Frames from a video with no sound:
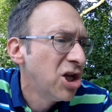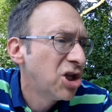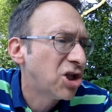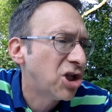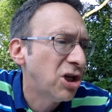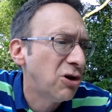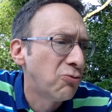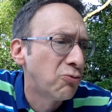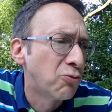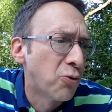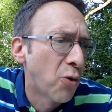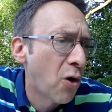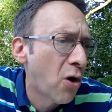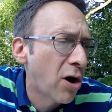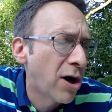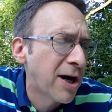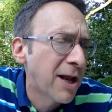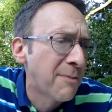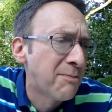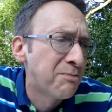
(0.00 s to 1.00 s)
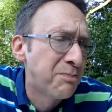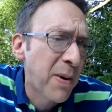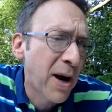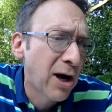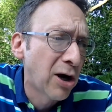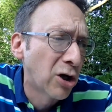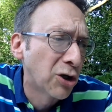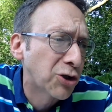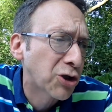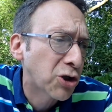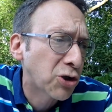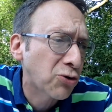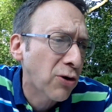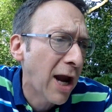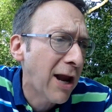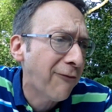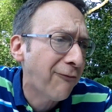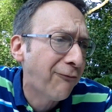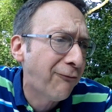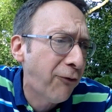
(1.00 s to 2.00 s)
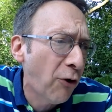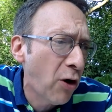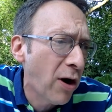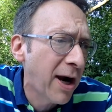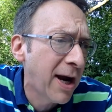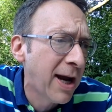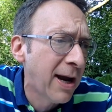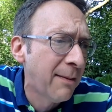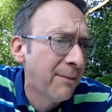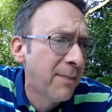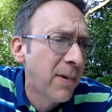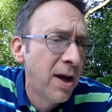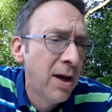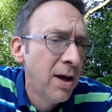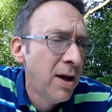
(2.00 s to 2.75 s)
She roared and barreled straight for him.